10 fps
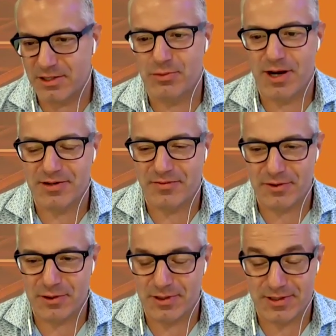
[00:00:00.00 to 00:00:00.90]
situation
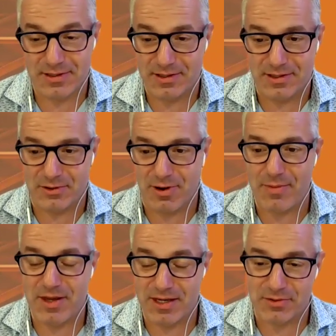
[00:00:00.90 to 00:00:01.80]
for you just to
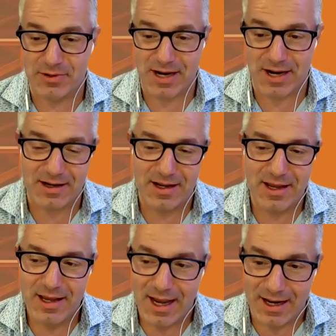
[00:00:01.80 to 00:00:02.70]
describe the history in it.
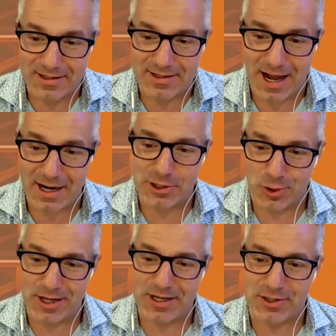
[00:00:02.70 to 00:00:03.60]
And it's not a
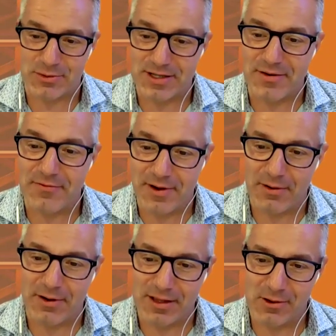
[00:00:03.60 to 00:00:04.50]
short history; it's a
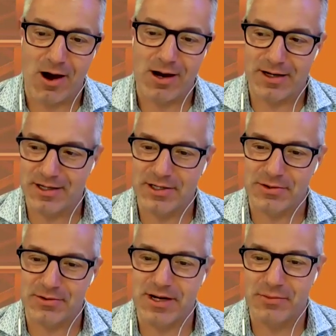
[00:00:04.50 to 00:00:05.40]
very long
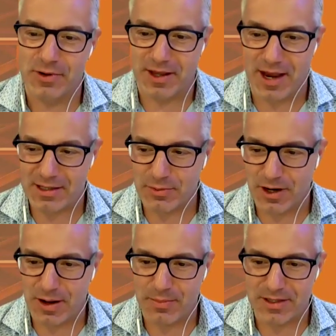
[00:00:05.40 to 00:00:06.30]
history with
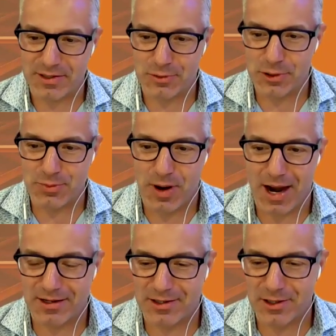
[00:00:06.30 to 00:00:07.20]
Kaspar Companies. So would you
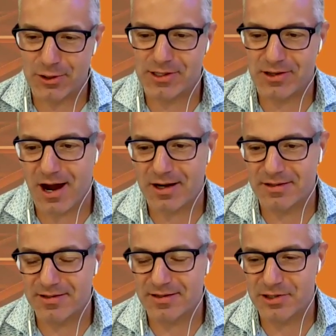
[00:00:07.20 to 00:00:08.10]
mind indulging the
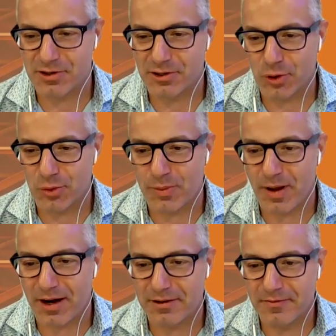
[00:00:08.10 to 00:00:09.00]
audience and sharing a little bit
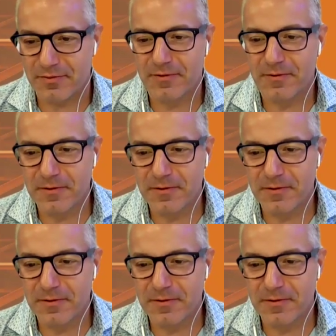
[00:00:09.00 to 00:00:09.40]
about it?